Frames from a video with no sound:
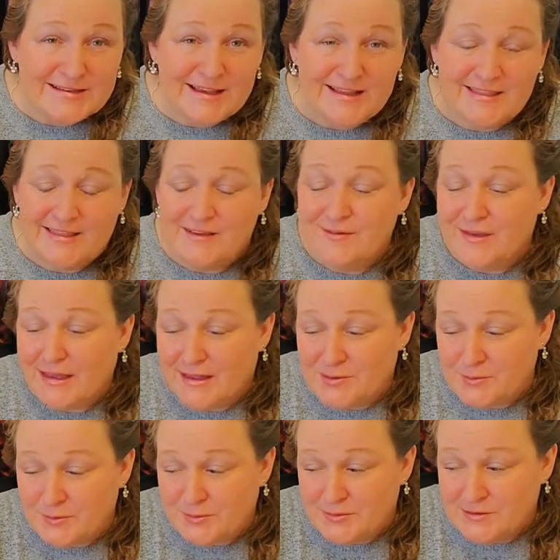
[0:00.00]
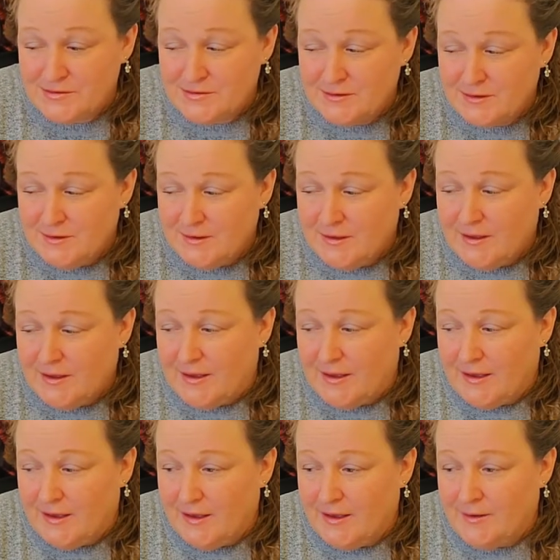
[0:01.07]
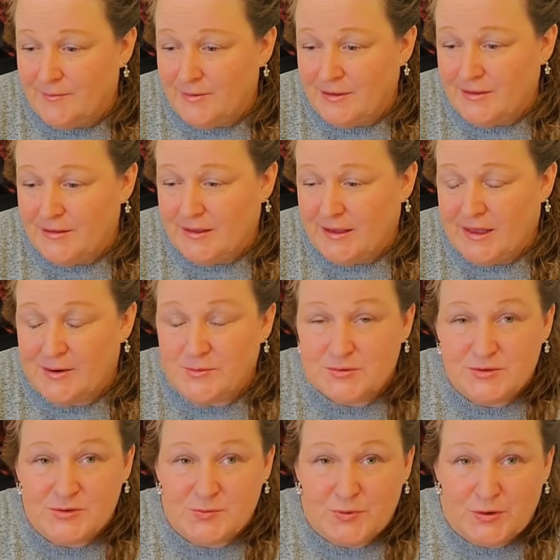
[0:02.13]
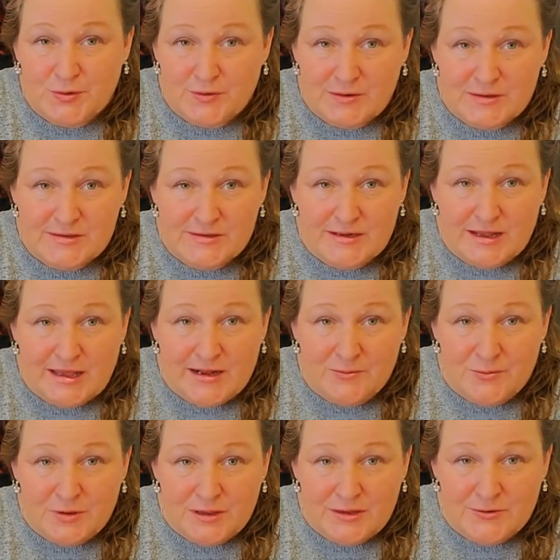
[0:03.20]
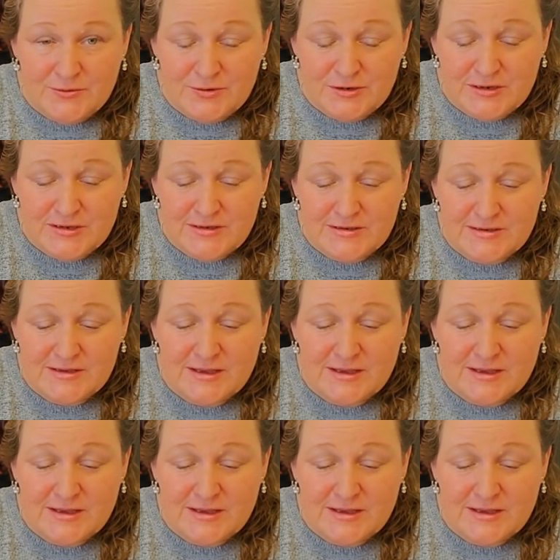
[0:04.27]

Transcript: I love animals and the animal spirits and animal energies,